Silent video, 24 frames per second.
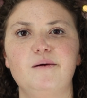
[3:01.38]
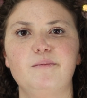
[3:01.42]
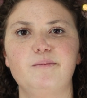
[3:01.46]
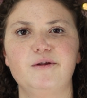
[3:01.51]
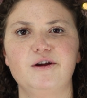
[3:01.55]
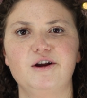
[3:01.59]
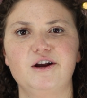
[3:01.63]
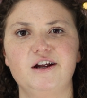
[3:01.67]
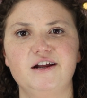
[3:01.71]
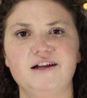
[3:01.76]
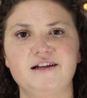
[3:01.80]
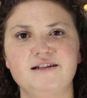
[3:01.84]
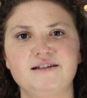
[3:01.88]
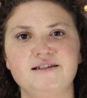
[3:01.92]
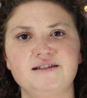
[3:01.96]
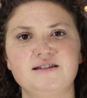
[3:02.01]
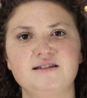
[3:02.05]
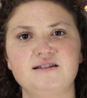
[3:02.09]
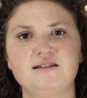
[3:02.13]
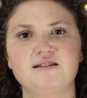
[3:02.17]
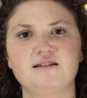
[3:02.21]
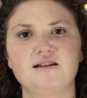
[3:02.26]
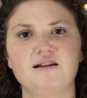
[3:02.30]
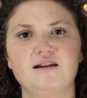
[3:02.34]
There
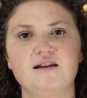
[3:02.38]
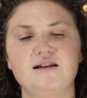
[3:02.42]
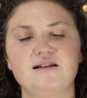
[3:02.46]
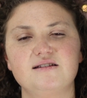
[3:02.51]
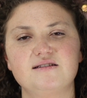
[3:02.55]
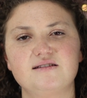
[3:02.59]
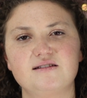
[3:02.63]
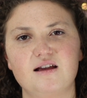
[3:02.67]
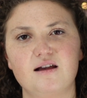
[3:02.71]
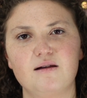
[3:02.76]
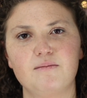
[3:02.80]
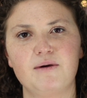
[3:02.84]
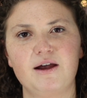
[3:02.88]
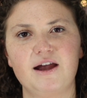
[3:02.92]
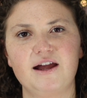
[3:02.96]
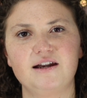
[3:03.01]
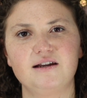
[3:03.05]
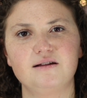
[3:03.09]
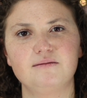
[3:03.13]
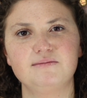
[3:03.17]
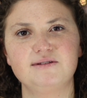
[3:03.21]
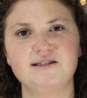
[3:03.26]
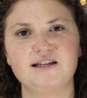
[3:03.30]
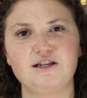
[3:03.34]
is some
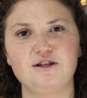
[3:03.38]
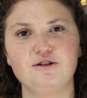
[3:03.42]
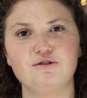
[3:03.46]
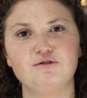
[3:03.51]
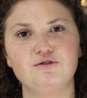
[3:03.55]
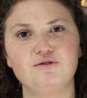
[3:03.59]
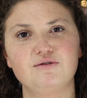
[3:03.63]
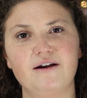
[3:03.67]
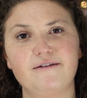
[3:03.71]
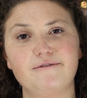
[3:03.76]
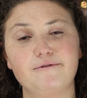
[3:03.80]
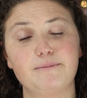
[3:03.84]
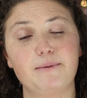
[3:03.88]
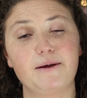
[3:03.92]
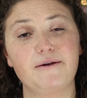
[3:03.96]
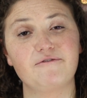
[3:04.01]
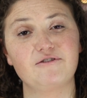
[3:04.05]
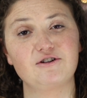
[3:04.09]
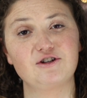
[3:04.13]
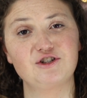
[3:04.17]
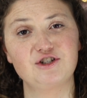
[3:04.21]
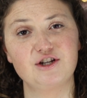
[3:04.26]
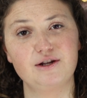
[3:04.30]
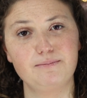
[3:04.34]
items that you do have to pay
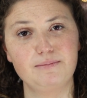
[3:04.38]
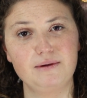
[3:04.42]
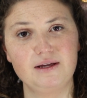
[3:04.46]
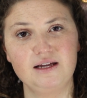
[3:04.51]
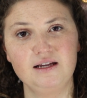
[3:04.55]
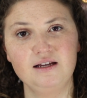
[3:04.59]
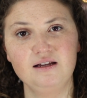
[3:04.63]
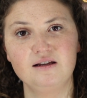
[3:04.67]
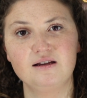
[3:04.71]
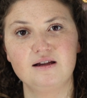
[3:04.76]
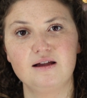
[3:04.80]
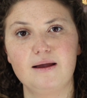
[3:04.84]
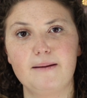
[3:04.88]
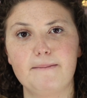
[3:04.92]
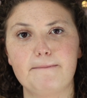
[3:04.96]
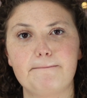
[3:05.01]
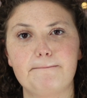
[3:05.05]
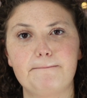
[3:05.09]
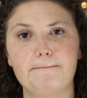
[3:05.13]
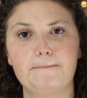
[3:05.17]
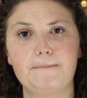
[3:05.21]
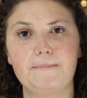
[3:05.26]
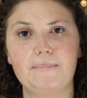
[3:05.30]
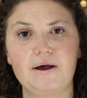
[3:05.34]
for shipping,
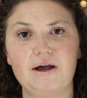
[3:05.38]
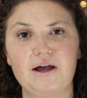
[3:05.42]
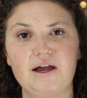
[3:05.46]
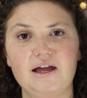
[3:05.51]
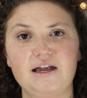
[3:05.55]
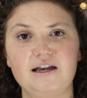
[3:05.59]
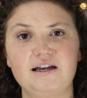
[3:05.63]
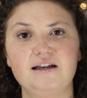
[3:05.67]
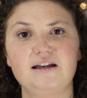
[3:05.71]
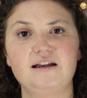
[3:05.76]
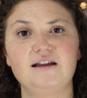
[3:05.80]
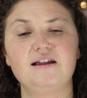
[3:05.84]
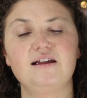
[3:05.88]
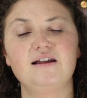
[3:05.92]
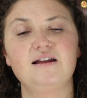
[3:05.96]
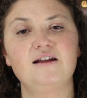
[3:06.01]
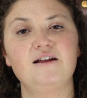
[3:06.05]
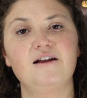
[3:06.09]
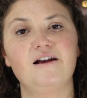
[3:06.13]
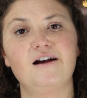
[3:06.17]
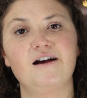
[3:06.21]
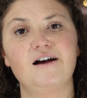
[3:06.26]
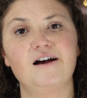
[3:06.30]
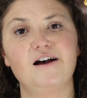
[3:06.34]
but
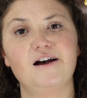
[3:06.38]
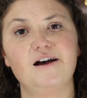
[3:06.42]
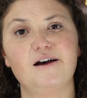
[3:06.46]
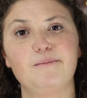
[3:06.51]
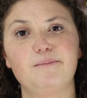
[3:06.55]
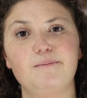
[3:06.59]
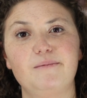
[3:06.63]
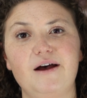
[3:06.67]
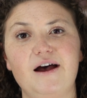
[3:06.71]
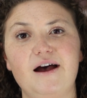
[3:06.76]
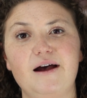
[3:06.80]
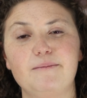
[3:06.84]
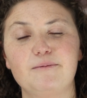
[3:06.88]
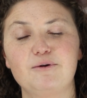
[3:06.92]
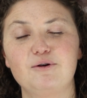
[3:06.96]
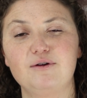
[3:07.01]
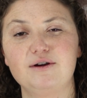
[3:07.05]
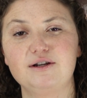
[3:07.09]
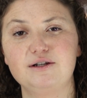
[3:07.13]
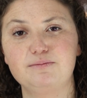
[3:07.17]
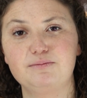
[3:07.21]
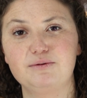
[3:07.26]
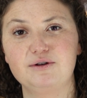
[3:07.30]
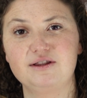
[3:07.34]
I'm
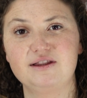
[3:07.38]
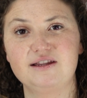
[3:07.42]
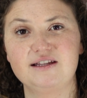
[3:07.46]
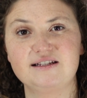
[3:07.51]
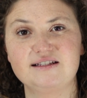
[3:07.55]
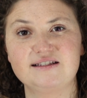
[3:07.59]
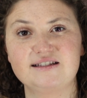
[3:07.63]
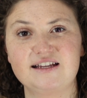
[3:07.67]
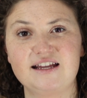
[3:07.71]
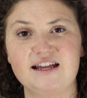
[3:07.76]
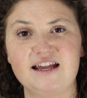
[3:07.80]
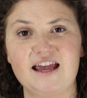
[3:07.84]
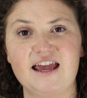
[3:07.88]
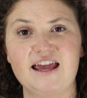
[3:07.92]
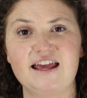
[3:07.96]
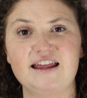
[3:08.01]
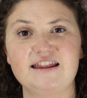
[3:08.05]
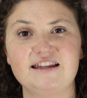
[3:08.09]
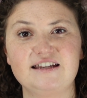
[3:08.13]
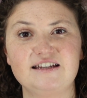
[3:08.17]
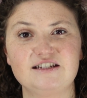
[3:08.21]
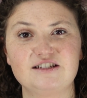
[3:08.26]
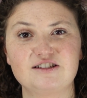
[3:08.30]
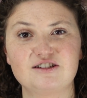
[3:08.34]
going to put this link in
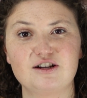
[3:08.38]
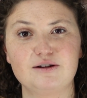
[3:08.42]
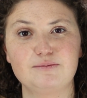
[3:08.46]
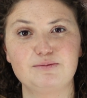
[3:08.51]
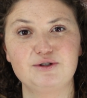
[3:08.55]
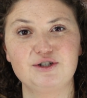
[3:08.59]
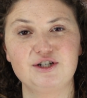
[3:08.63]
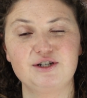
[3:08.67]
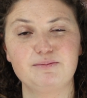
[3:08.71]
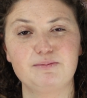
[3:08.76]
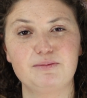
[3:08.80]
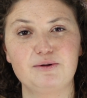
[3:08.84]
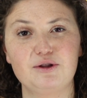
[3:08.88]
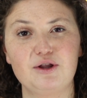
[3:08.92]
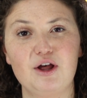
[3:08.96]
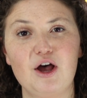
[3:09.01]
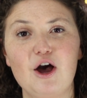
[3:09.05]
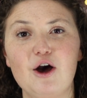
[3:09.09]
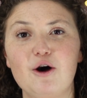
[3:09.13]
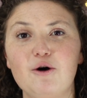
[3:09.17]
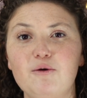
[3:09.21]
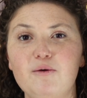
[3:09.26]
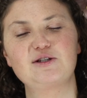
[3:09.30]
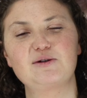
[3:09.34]
the description
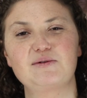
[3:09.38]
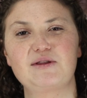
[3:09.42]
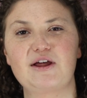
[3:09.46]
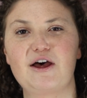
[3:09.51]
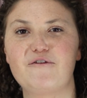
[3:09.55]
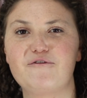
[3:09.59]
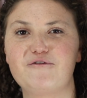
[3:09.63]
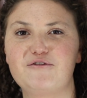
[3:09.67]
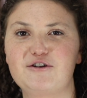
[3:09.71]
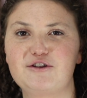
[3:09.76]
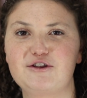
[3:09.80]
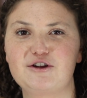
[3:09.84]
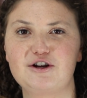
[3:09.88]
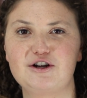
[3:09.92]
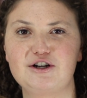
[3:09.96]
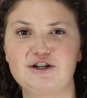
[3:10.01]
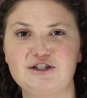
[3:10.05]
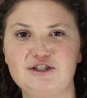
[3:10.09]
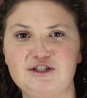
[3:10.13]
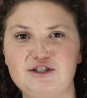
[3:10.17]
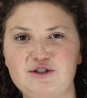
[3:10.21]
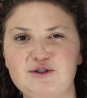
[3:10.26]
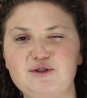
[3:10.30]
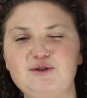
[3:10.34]
below. So without further
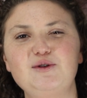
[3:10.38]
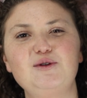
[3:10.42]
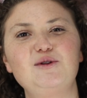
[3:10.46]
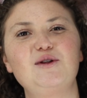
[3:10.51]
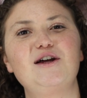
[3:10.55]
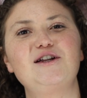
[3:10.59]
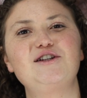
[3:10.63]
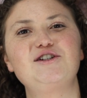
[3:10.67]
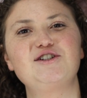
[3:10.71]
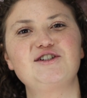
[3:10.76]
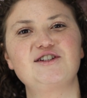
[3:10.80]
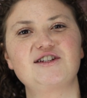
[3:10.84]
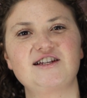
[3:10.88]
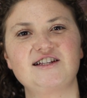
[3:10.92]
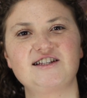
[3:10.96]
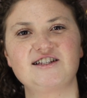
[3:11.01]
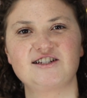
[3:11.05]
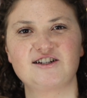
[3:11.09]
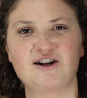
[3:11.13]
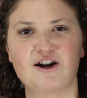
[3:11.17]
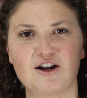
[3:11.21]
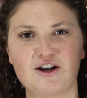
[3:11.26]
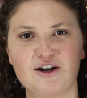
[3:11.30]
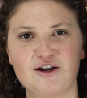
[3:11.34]
ado, let's just get
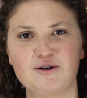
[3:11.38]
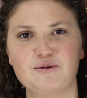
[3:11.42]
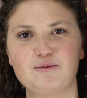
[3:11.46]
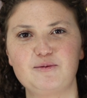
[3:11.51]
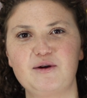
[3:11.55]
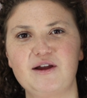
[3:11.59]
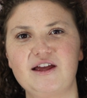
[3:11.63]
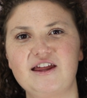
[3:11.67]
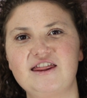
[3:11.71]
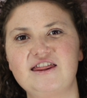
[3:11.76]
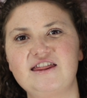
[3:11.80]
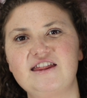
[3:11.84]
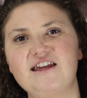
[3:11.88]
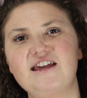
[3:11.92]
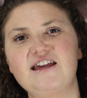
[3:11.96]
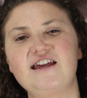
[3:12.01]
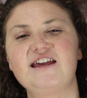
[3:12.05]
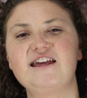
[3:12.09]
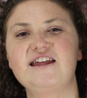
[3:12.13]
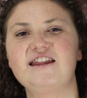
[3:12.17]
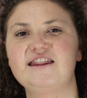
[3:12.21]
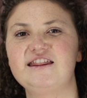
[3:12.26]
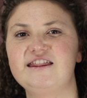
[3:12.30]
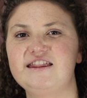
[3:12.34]
started with
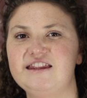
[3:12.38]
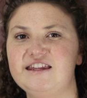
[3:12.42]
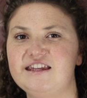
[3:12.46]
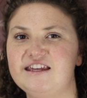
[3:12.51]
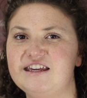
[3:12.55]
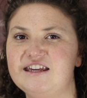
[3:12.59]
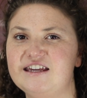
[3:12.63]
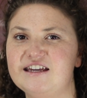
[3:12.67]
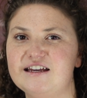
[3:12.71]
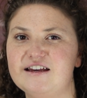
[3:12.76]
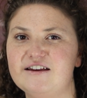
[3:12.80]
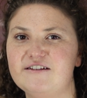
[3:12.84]
the